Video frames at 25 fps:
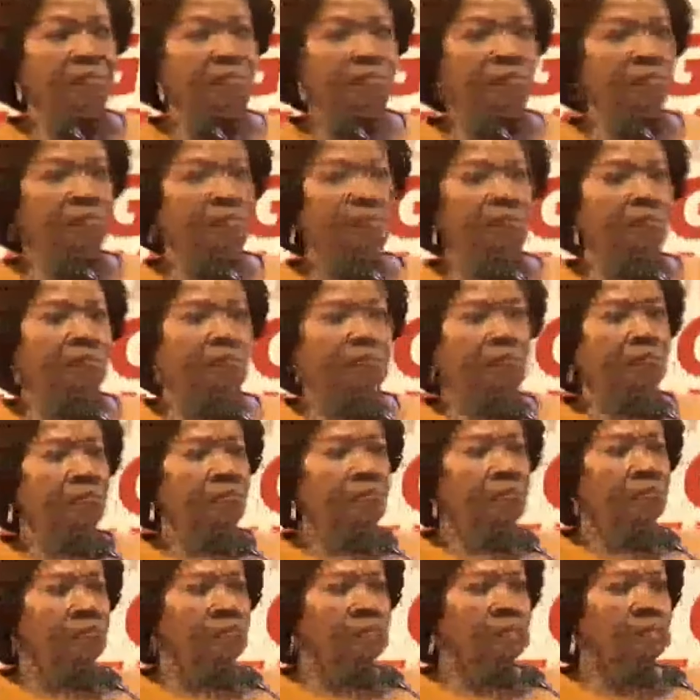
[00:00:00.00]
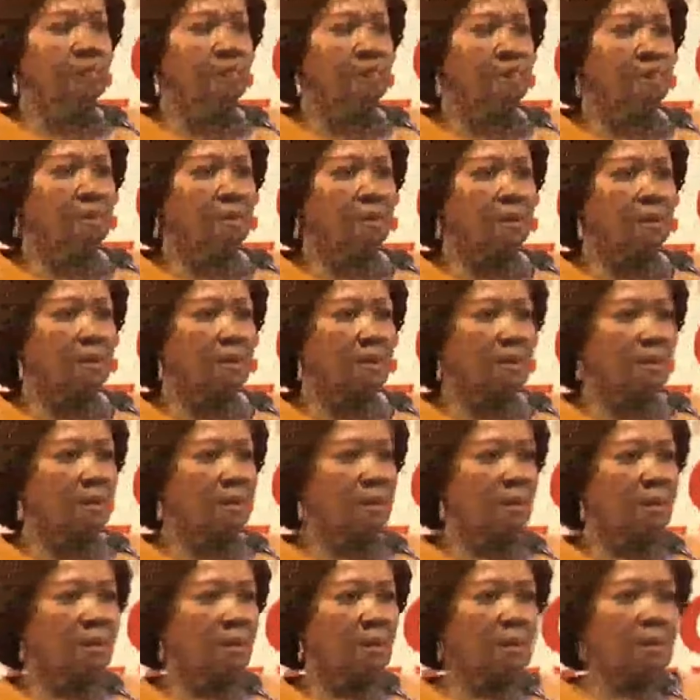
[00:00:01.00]

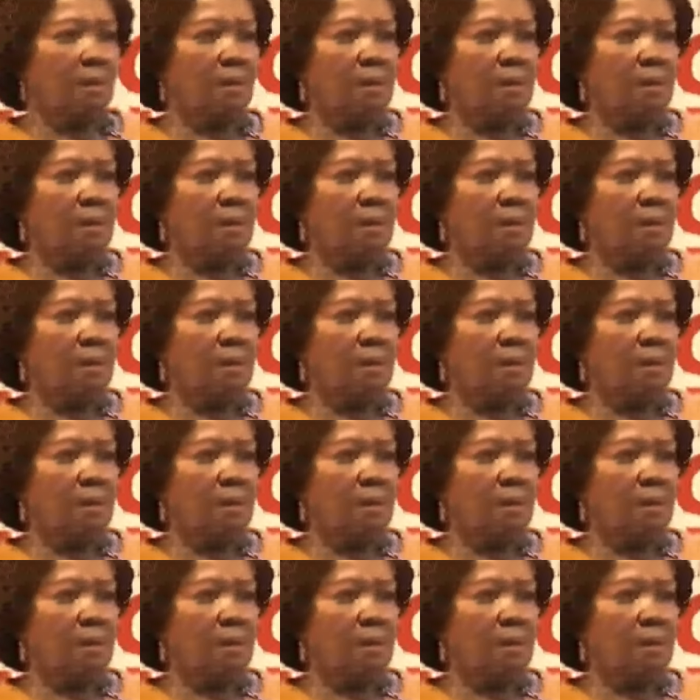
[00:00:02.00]
No one is speaking in this clip.